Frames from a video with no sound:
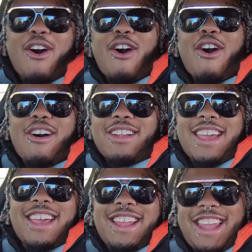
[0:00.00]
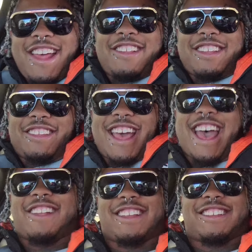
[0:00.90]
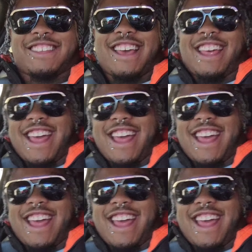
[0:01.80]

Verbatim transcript: on it. That's just that, that's